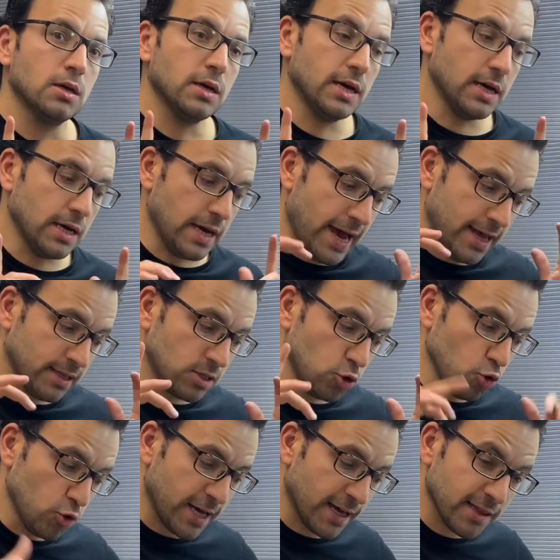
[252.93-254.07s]
and
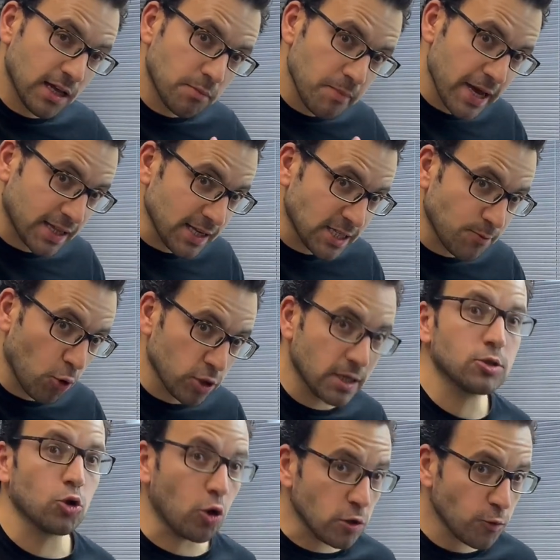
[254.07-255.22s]
you cannot make this model,
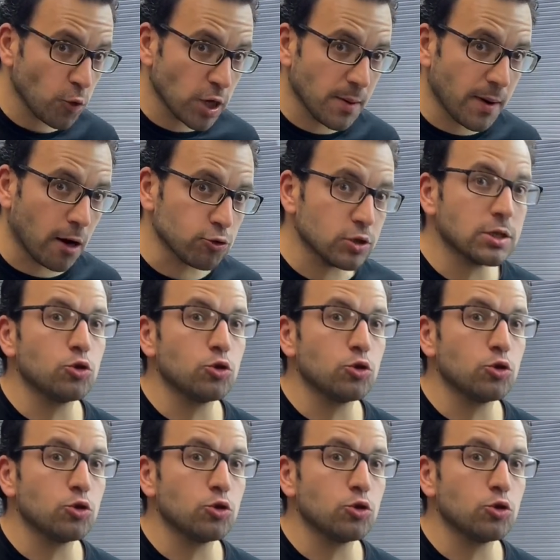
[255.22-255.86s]
don't worry about it.